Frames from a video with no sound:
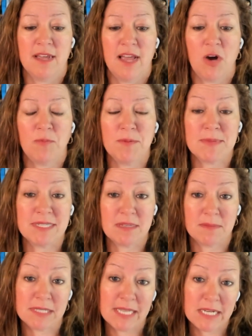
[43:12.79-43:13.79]
help them
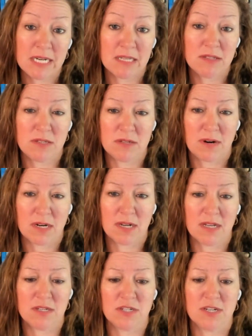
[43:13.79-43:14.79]
assimilate into our
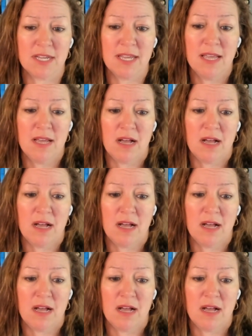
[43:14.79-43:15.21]
country.